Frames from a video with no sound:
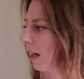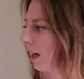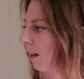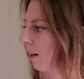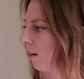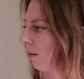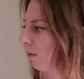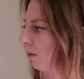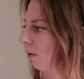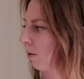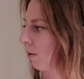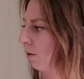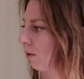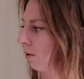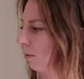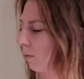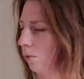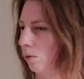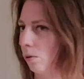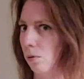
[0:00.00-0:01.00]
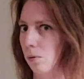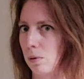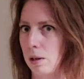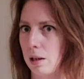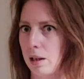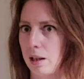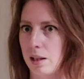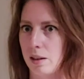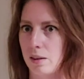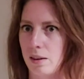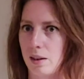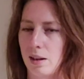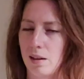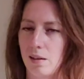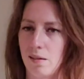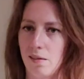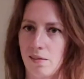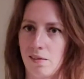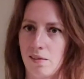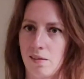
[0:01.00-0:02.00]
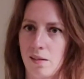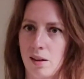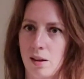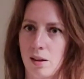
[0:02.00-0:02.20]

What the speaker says: hand on the wall like this,